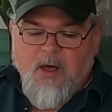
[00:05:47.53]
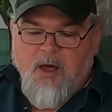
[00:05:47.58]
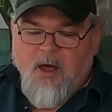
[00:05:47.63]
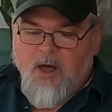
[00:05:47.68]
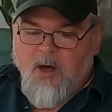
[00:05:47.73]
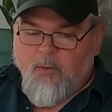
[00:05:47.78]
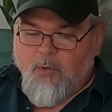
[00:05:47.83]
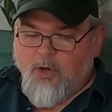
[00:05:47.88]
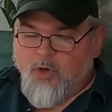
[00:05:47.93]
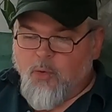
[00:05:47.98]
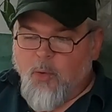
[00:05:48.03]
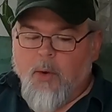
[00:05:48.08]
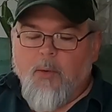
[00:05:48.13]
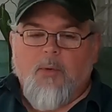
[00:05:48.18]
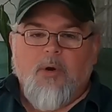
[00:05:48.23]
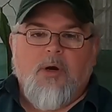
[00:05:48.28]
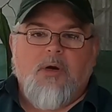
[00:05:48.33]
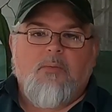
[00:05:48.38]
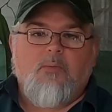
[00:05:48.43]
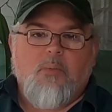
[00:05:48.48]
which we
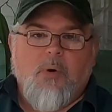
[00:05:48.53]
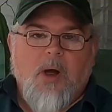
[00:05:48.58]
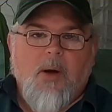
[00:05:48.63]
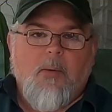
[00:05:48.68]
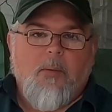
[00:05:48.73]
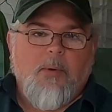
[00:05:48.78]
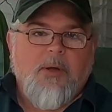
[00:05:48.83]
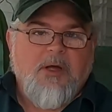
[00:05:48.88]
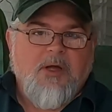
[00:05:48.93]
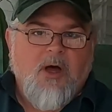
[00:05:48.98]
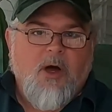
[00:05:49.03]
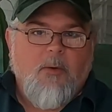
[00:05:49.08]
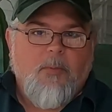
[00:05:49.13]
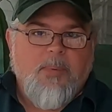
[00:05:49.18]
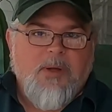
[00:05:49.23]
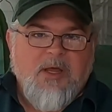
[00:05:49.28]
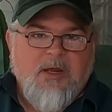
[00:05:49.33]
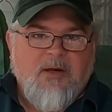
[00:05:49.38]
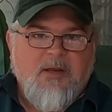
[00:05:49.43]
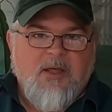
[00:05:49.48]
would probably
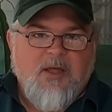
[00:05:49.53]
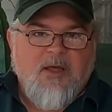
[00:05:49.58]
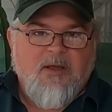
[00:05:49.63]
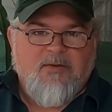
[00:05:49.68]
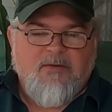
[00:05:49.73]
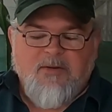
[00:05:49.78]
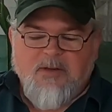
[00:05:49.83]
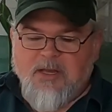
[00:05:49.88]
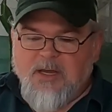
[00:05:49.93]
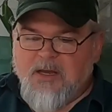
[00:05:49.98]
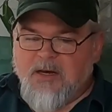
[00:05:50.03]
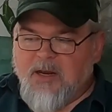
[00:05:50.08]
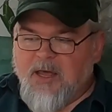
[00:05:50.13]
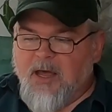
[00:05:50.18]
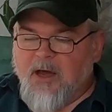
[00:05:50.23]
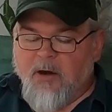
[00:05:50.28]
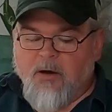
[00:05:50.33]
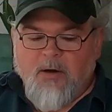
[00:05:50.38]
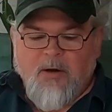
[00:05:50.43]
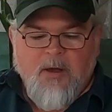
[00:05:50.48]
call PTSD
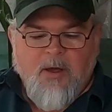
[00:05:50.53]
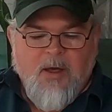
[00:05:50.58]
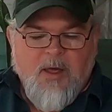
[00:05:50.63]
now.